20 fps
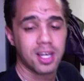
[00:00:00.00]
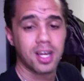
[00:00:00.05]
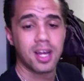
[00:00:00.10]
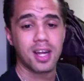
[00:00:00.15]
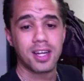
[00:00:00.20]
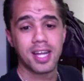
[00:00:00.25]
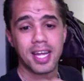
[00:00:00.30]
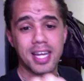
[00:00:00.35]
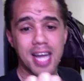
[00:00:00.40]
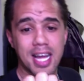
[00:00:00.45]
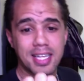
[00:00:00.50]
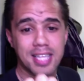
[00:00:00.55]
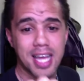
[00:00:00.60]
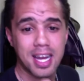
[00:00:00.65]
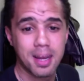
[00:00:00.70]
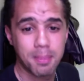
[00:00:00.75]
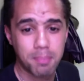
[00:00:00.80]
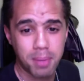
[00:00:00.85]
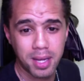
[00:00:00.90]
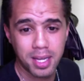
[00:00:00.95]
They got that
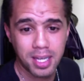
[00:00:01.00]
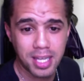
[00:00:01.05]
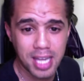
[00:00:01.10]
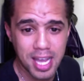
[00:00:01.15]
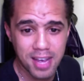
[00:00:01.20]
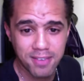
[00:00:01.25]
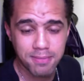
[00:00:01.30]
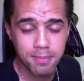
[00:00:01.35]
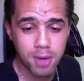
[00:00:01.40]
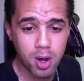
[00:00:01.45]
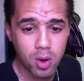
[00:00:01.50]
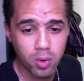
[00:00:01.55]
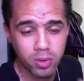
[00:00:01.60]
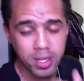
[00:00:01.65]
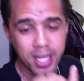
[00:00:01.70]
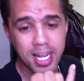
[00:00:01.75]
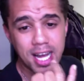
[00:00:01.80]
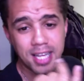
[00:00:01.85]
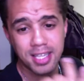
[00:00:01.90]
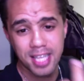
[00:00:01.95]
in PDF mode. They
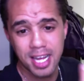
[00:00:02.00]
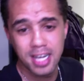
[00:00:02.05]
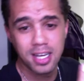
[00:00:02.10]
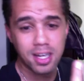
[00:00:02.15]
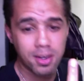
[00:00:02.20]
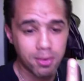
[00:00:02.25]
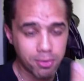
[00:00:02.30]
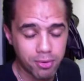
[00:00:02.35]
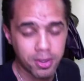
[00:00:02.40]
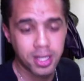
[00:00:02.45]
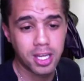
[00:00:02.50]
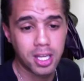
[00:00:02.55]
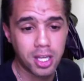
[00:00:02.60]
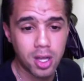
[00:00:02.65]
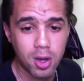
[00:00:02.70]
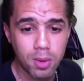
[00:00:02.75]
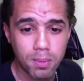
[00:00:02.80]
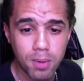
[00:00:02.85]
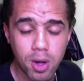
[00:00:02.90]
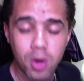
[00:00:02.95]
got that in a
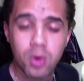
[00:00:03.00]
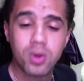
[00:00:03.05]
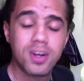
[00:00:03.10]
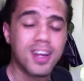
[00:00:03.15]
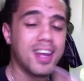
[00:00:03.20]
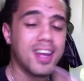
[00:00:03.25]
video mode.